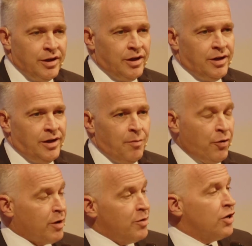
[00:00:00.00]
at
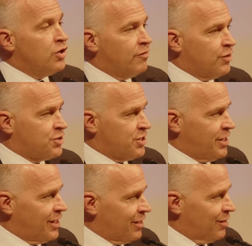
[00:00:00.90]
Brigham Young
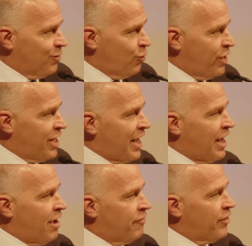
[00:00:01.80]
University, we
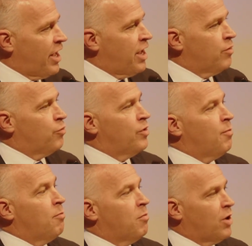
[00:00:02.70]
have a
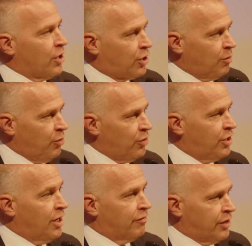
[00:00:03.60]
remarkable
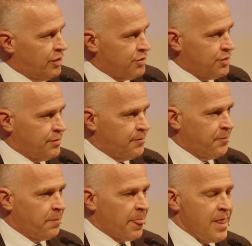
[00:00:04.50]
governance.
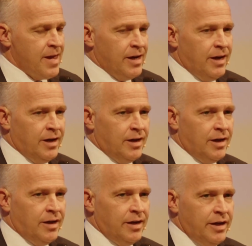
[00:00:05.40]

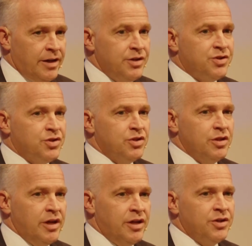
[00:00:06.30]
It
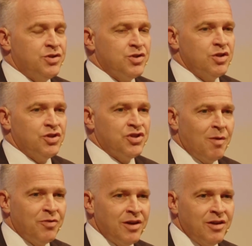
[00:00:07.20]
is
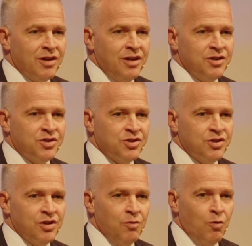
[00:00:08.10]
something that is
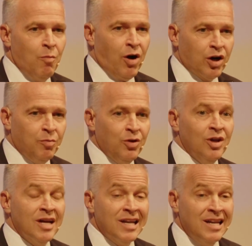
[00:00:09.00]
remarkable
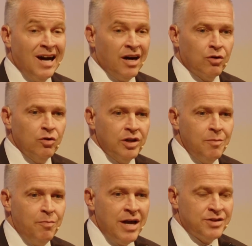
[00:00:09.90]
not only
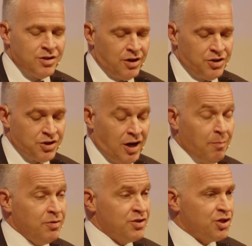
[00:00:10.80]
based on its
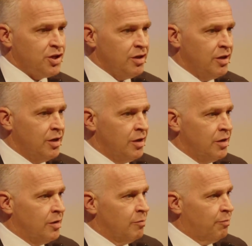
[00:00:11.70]
composition,
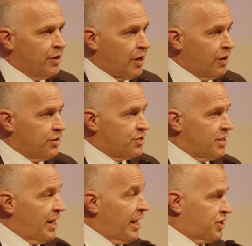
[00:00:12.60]
but on its
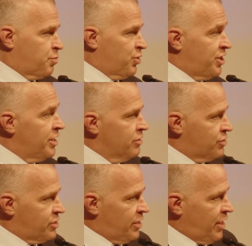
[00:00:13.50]

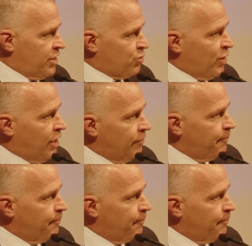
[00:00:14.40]
expertise as well.